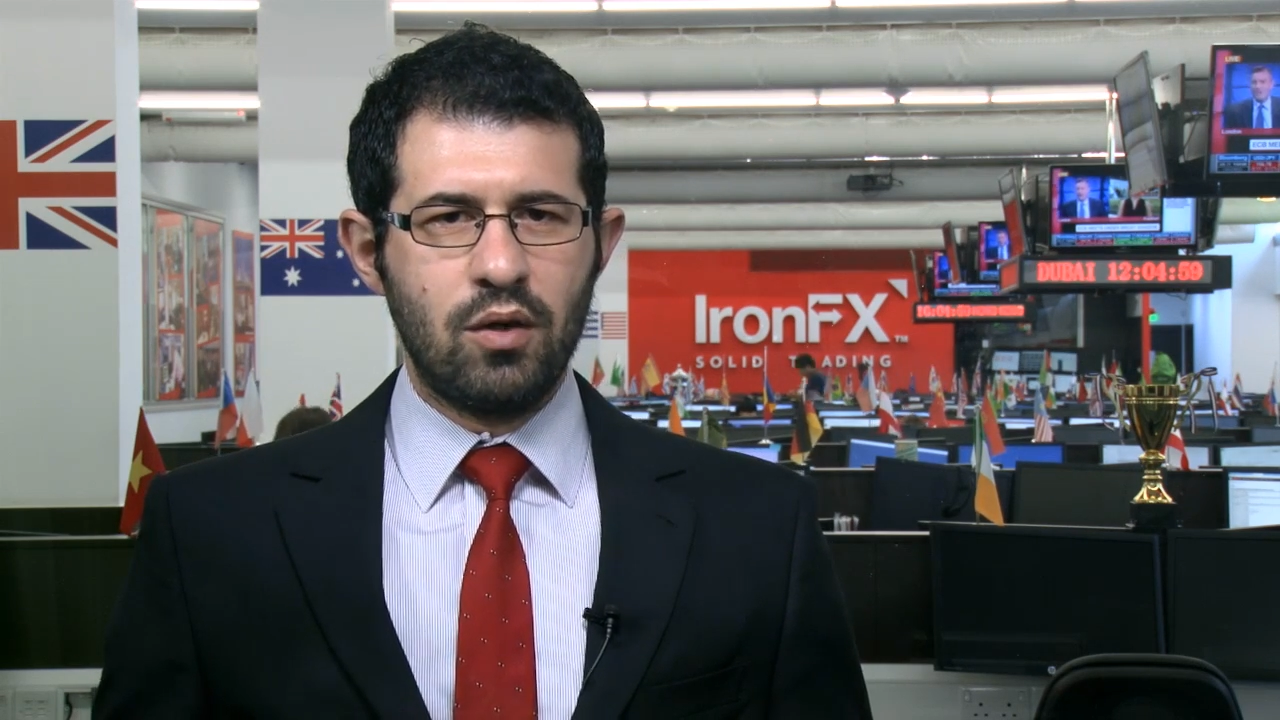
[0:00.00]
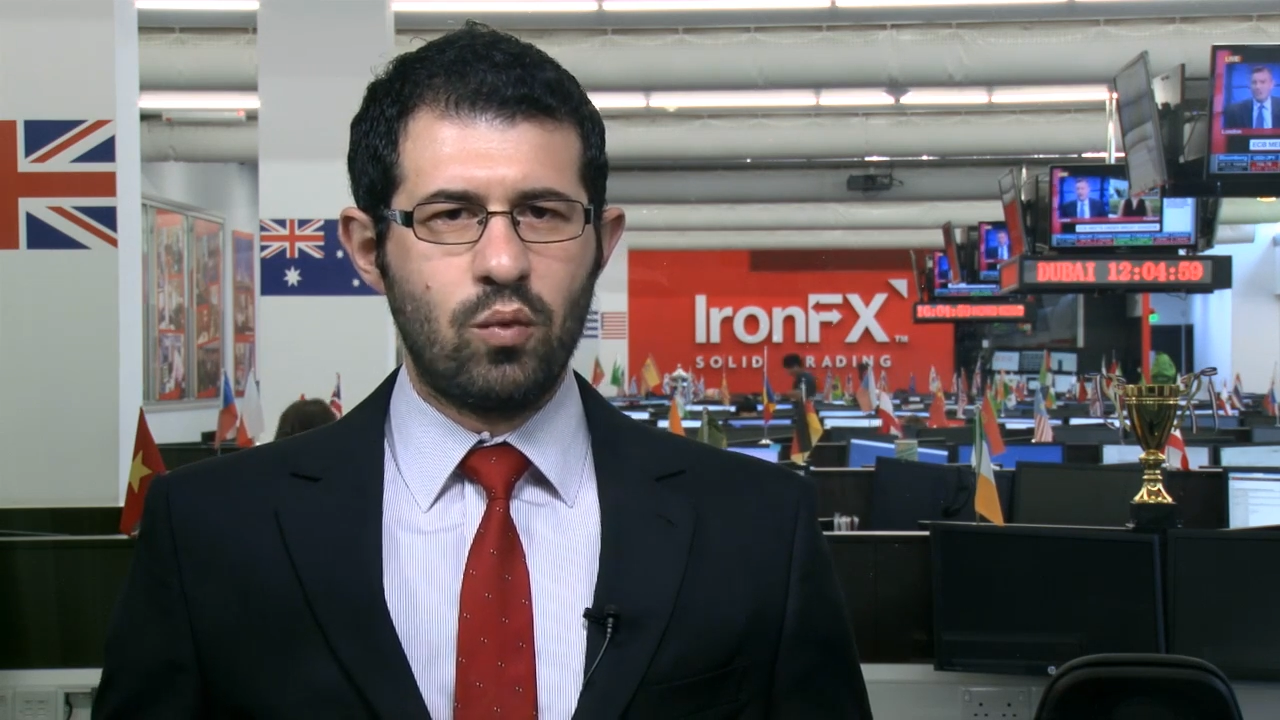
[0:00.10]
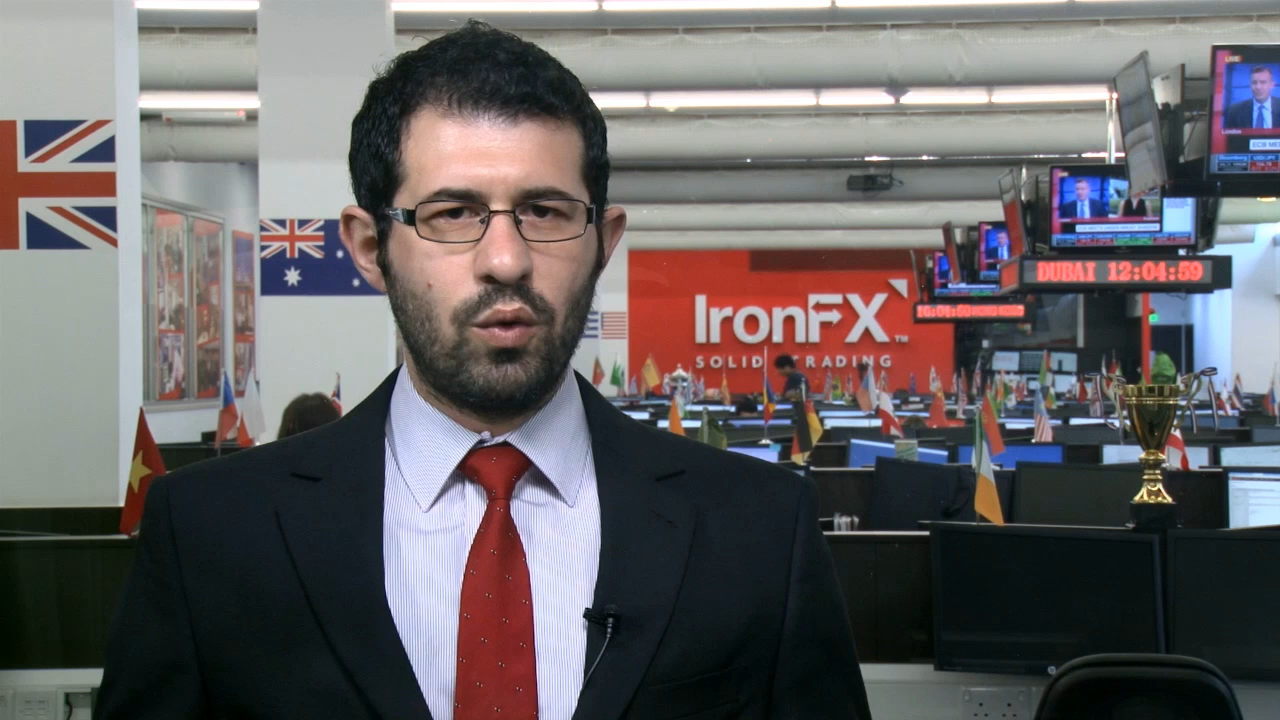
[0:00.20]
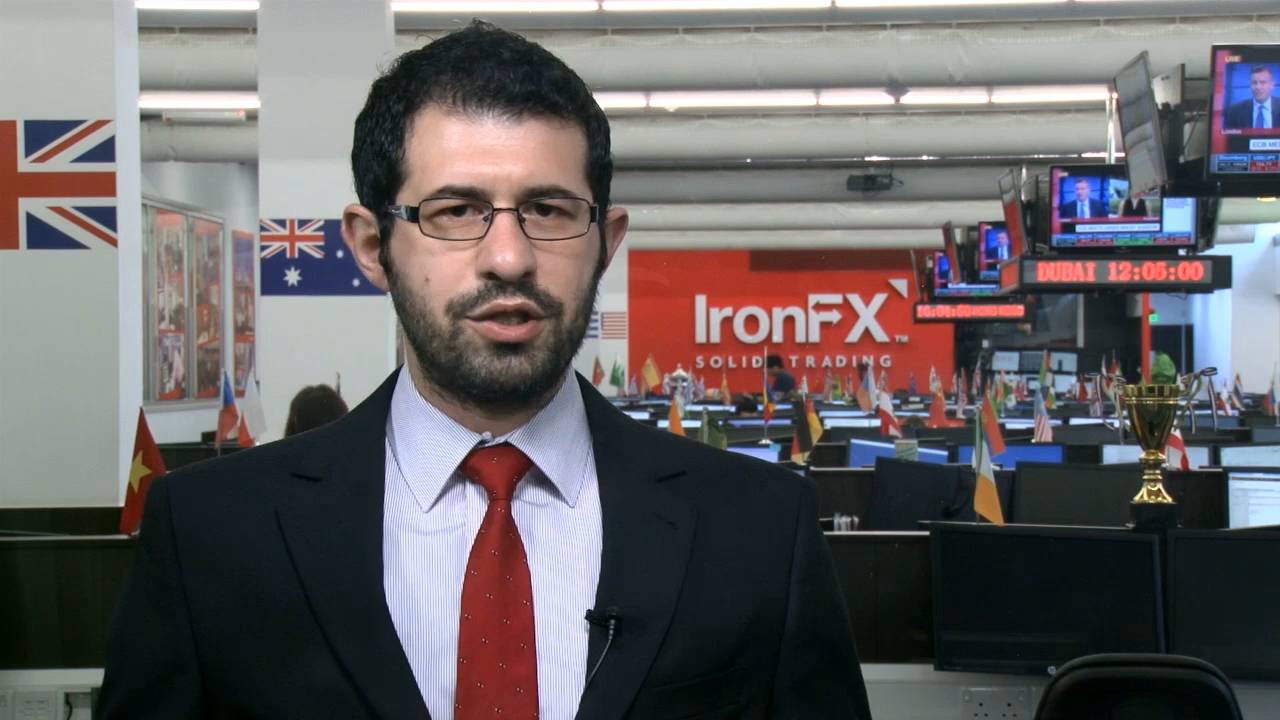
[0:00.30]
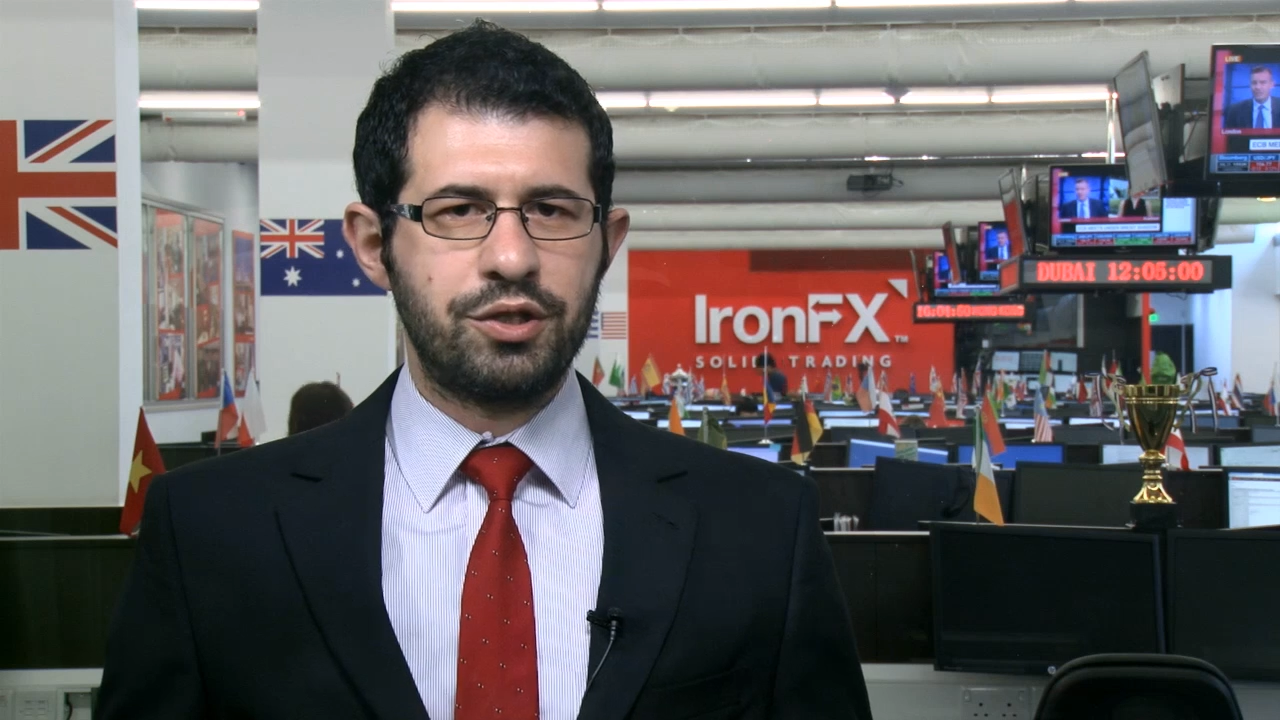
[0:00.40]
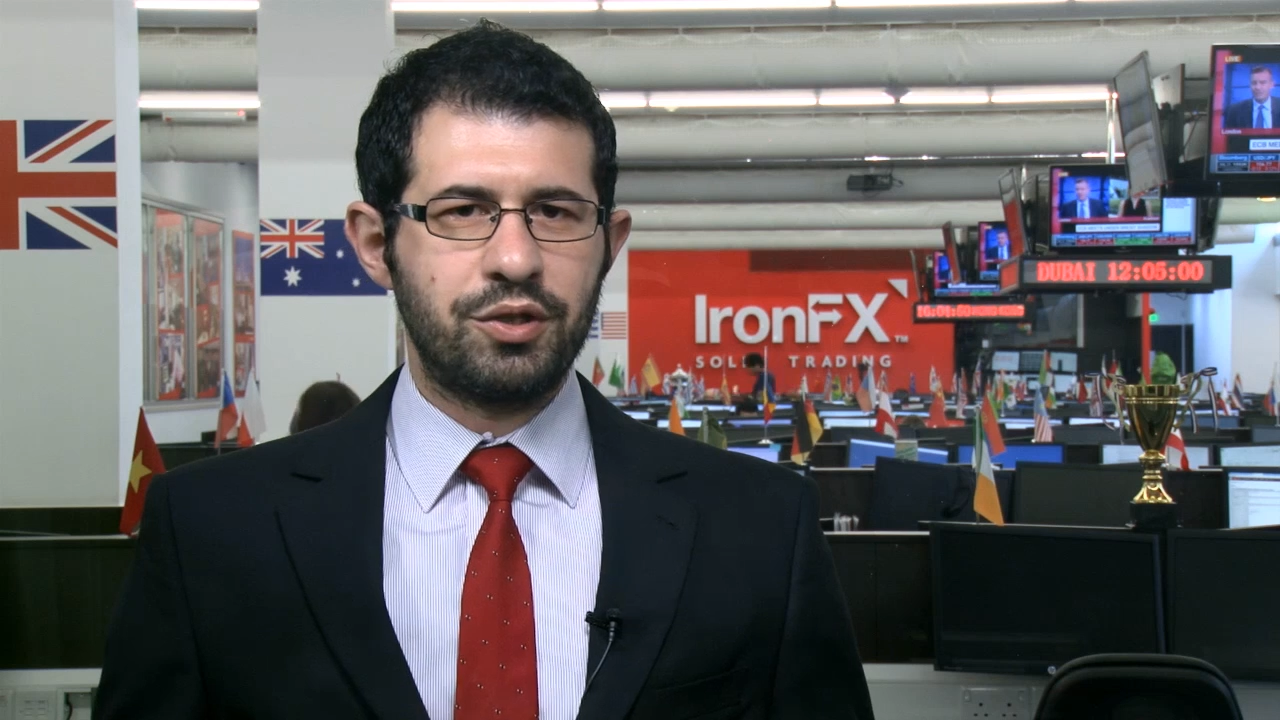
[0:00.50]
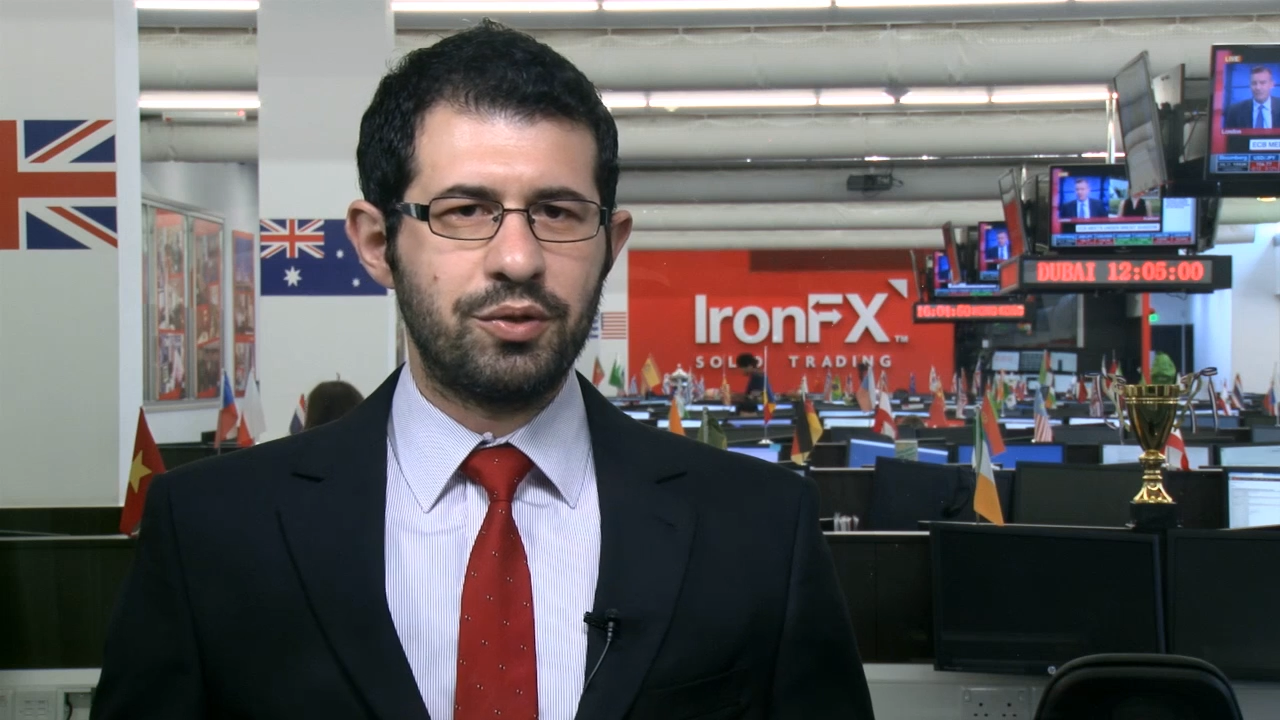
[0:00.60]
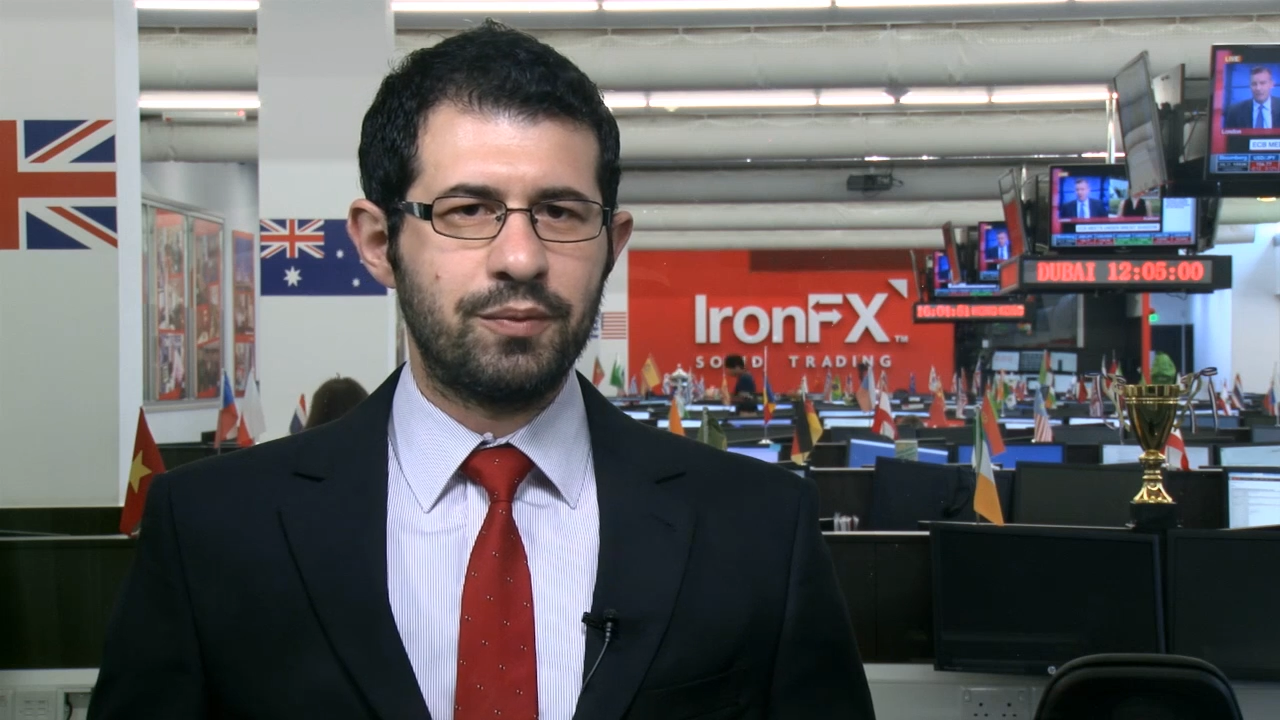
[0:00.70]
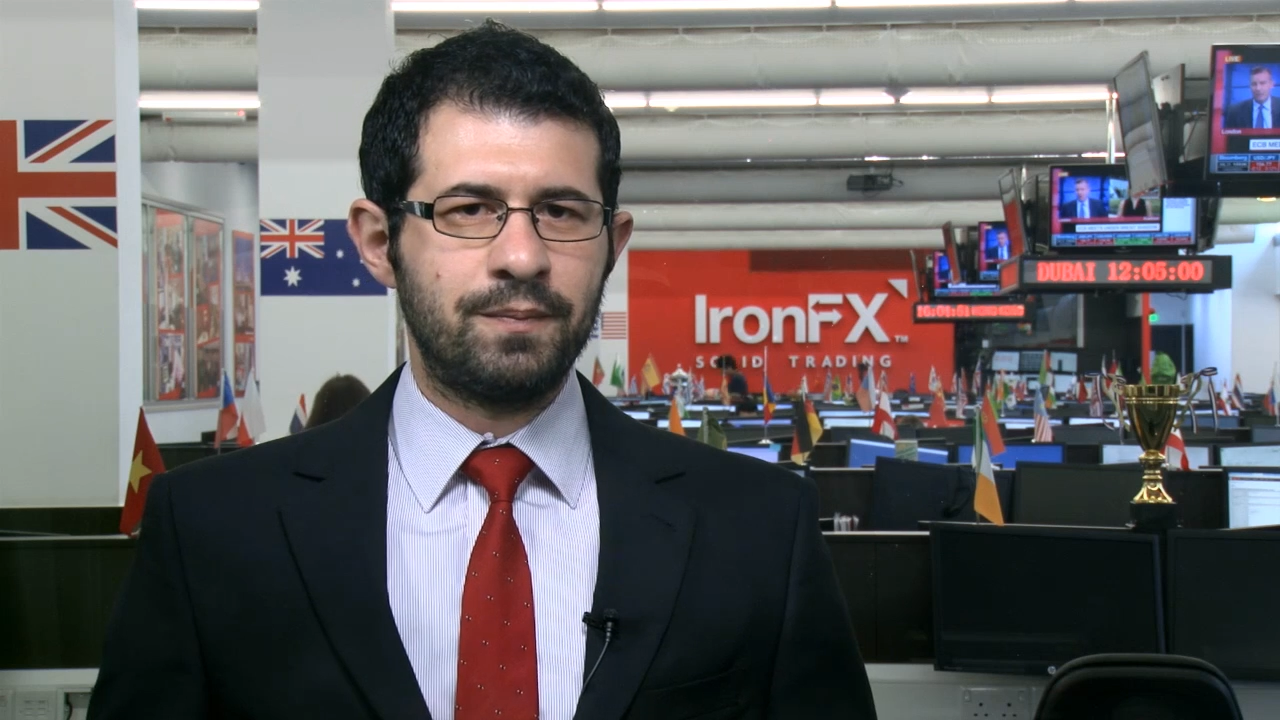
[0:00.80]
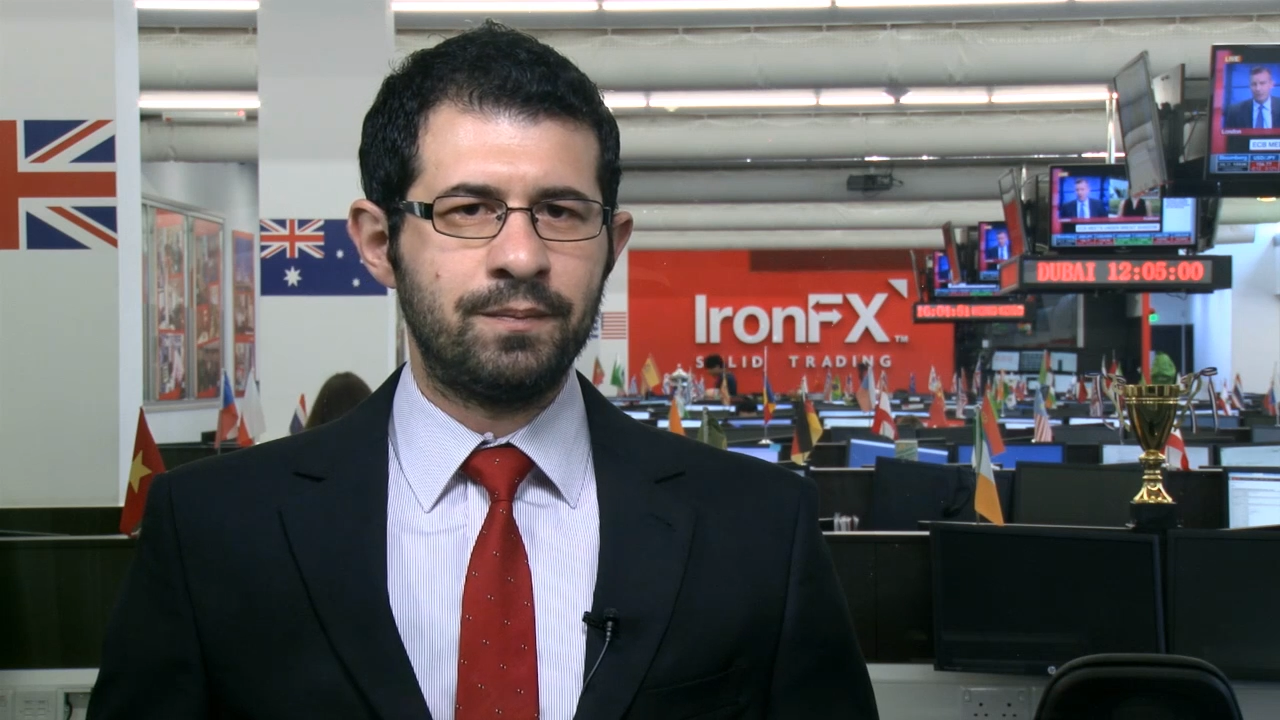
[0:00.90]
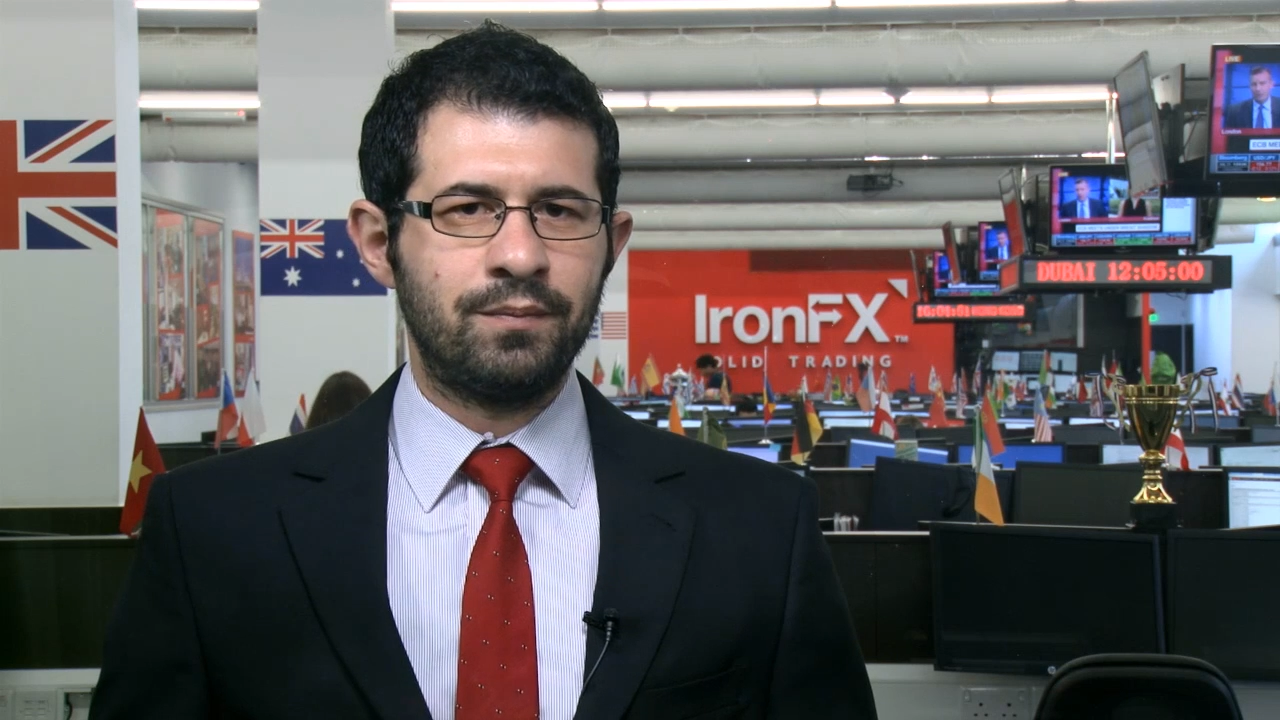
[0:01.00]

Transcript: wishing you